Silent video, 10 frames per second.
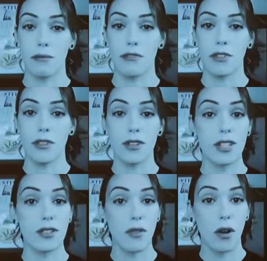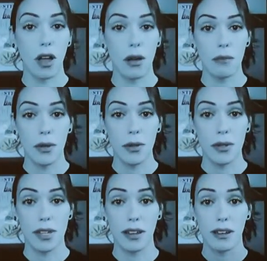trying to take her only
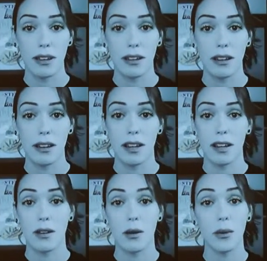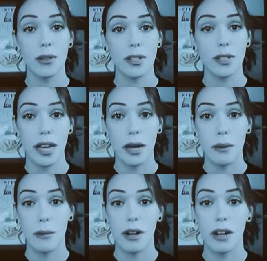transportation away to showing
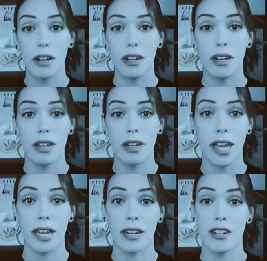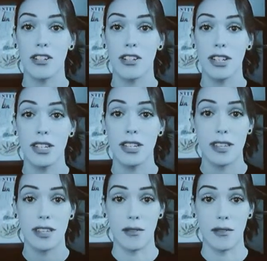up at her doorstep at
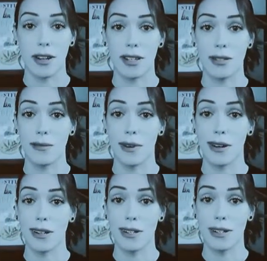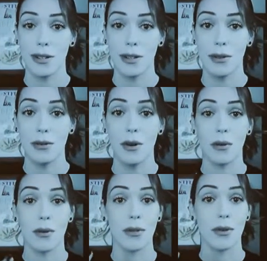all hours of the night and calling
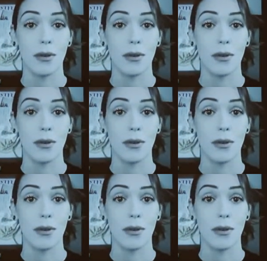her